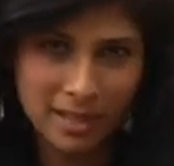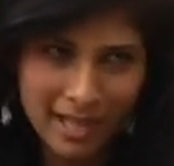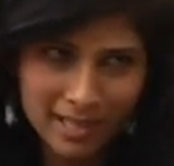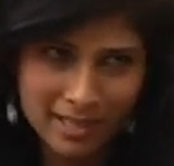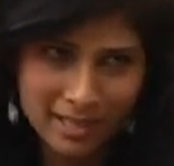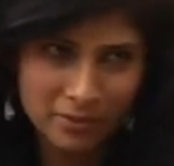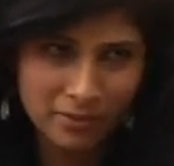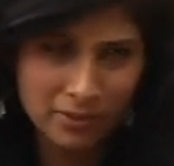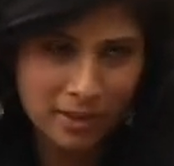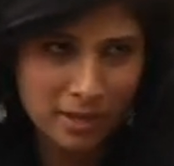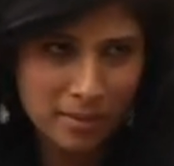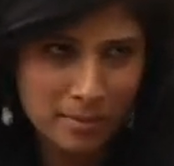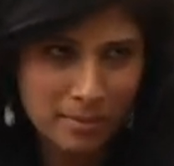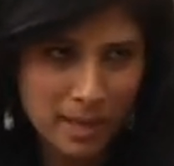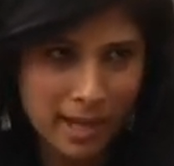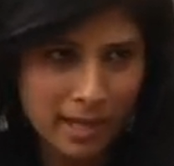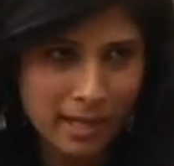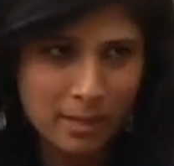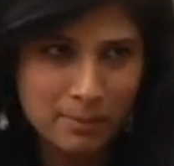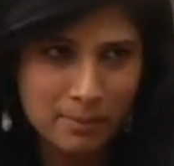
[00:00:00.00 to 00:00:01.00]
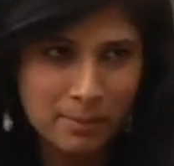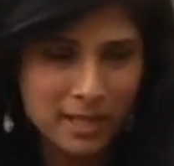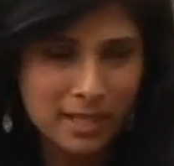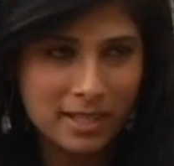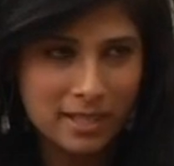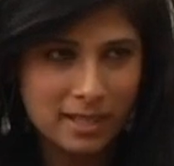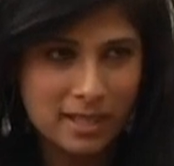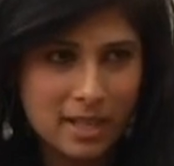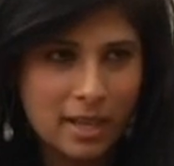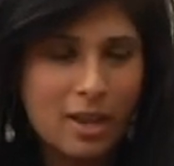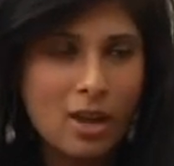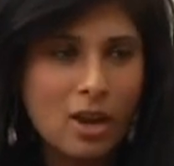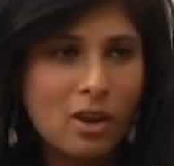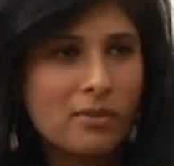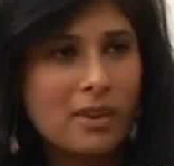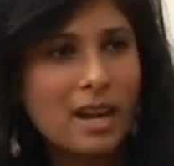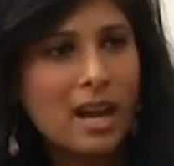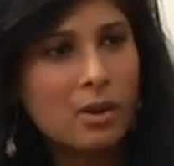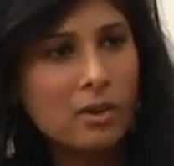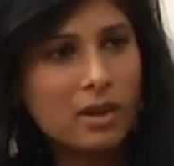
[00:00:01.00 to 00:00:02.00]
And that's the fundamental piece
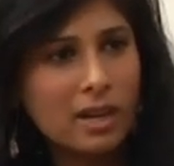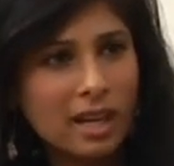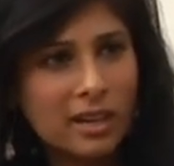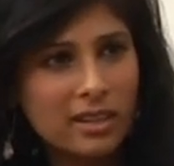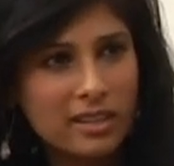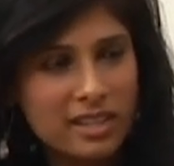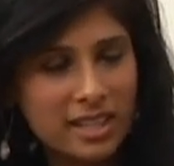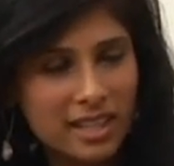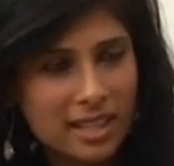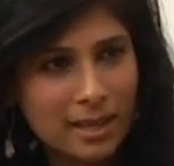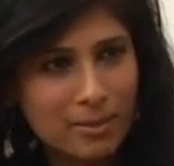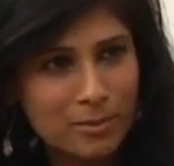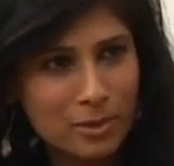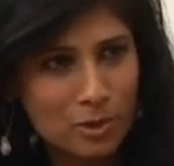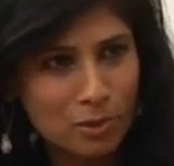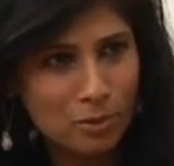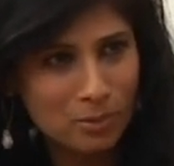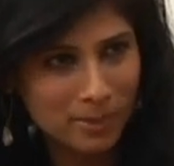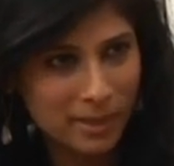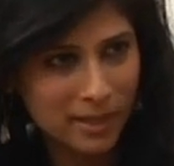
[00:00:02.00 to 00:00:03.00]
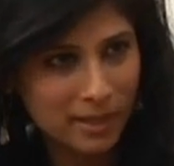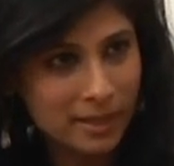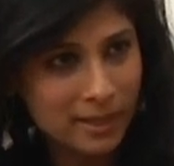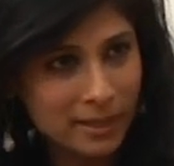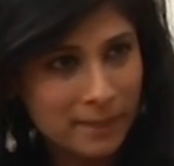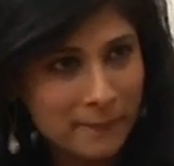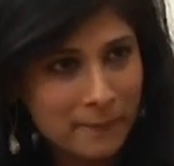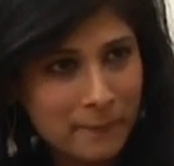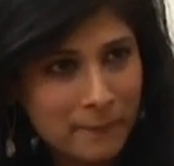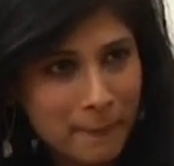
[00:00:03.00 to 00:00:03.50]
of how a currency comes into birth.